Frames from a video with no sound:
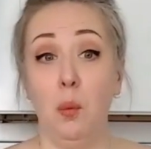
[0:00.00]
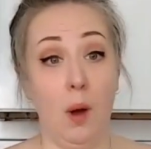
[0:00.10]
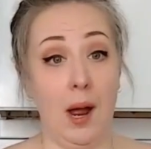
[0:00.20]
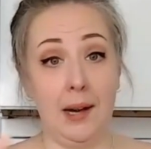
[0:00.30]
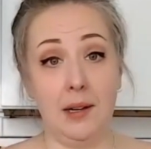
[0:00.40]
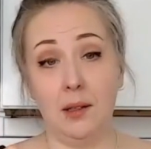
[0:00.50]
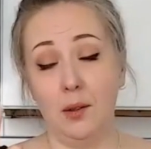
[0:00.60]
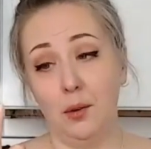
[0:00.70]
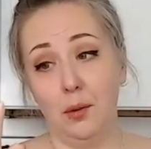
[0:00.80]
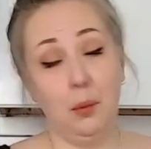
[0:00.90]
One,
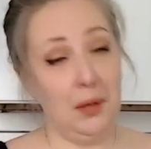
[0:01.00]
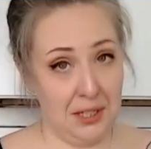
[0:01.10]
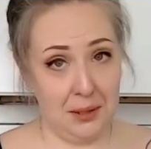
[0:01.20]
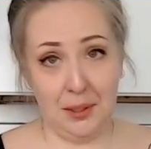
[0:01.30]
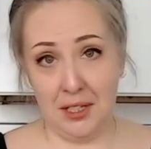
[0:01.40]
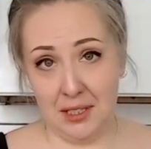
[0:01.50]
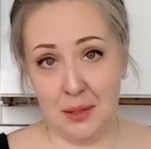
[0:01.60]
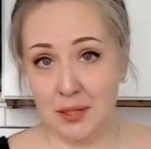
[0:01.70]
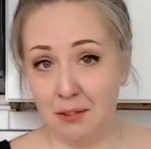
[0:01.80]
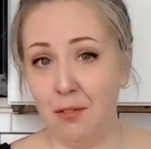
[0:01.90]
what are you going to
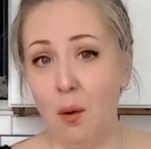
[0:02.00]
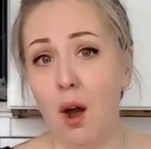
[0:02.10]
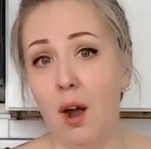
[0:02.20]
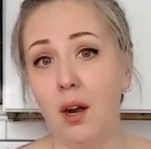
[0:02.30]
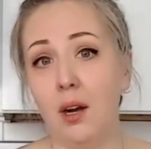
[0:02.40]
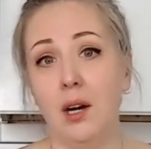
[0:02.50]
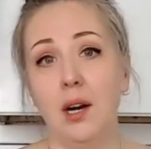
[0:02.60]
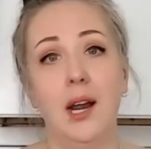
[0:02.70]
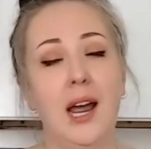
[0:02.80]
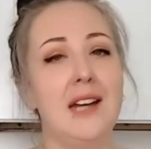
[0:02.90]
use it for?
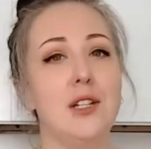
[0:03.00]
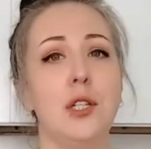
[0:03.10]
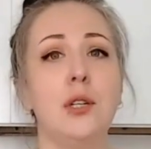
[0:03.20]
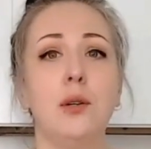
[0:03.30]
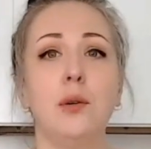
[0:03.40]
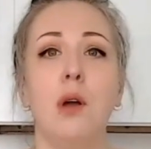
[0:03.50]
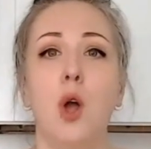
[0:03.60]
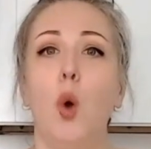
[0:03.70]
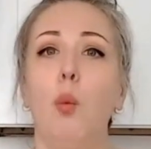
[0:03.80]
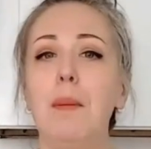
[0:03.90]
And two,
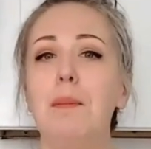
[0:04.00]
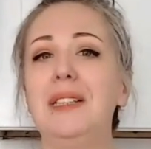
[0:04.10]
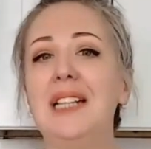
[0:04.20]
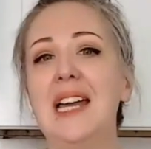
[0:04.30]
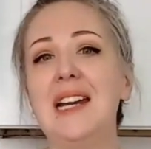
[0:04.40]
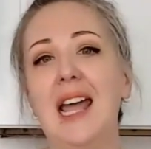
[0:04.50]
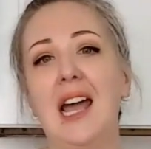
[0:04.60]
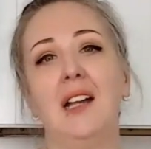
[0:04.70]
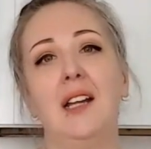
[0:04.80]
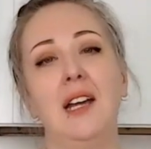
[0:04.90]
what plant
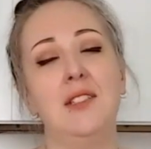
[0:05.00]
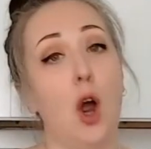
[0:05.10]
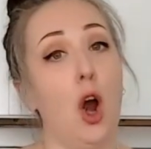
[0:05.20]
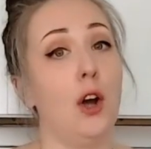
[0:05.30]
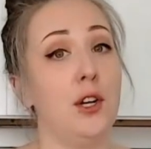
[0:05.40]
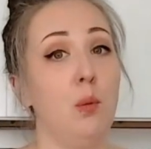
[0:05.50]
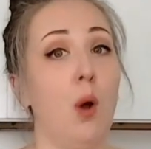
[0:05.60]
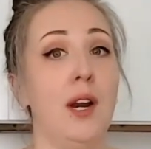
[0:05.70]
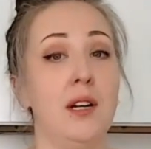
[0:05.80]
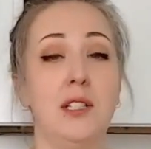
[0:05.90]
allies are you
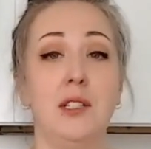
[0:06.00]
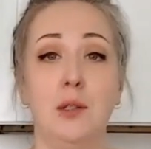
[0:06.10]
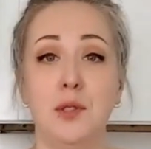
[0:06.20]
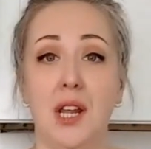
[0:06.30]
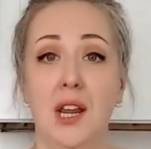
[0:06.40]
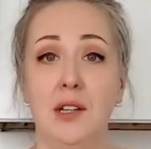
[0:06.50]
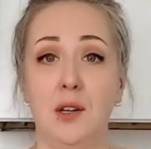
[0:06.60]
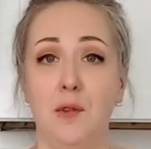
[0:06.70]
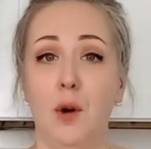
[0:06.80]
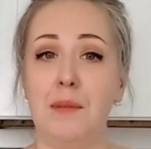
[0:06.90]
wanting to use in
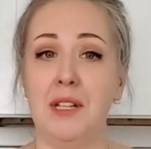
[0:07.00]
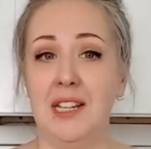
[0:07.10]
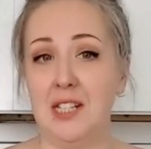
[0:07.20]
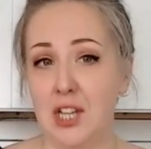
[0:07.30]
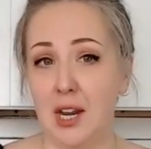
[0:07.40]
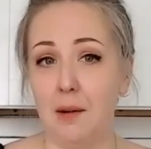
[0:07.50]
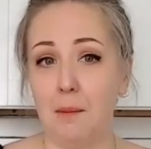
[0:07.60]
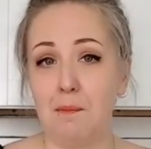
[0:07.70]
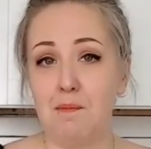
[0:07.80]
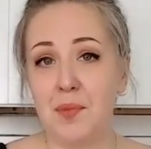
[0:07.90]
your formulation?
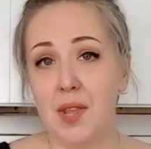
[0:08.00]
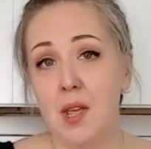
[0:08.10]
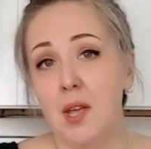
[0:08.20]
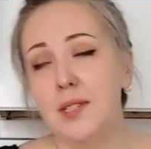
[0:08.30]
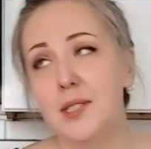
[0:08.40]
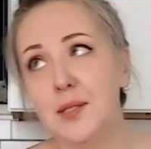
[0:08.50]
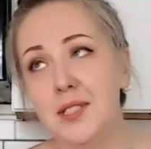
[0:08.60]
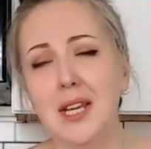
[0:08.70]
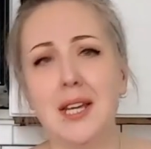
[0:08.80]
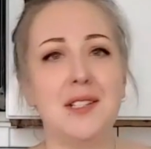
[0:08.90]
You
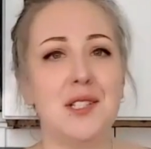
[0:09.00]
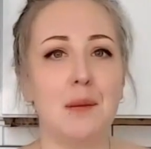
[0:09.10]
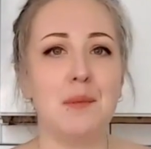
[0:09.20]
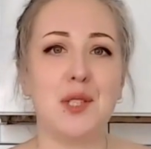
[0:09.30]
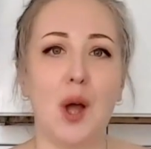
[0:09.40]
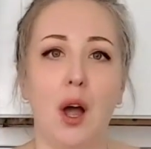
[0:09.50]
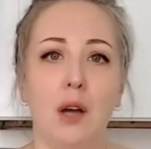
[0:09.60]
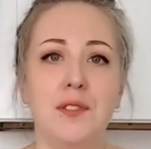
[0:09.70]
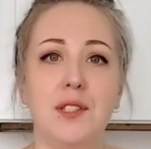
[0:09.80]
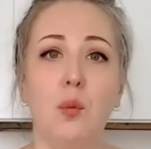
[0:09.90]
see, some
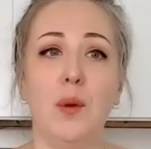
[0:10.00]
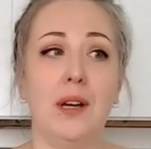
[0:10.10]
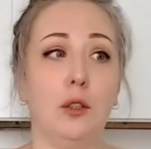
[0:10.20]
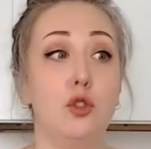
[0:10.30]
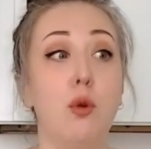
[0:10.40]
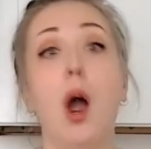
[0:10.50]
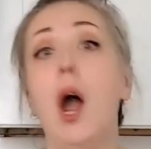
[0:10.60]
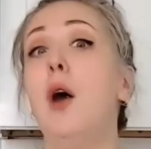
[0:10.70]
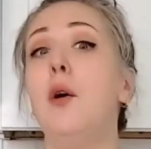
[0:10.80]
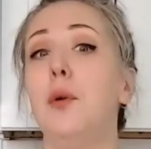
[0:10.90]
salves will
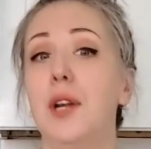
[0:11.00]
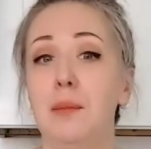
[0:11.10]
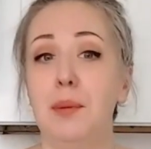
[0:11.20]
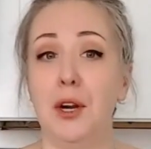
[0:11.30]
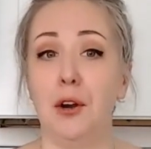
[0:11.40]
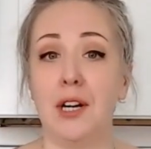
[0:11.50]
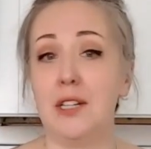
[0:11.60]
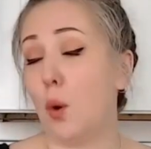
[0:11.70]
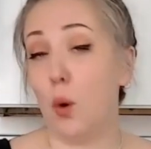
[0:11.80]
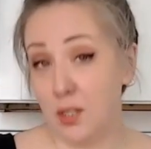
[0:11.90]
draw out
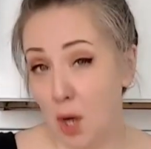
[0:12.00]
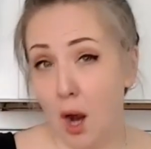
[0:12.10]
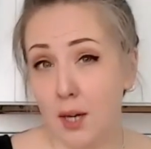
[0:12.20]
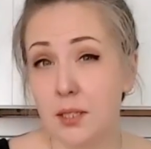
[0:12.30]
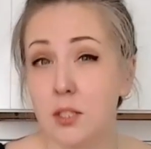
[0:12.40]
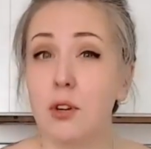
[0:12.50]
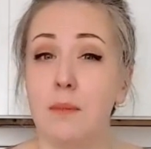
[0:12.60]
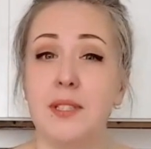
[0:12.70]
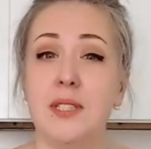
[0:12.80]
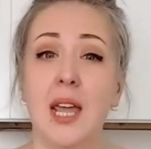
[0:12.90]
impurities or toxins
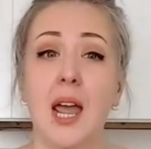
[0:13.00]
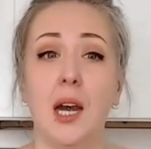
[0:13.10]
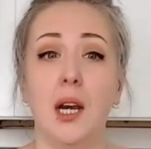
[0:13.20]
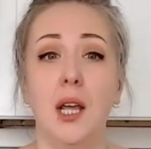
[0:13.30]
from the skin.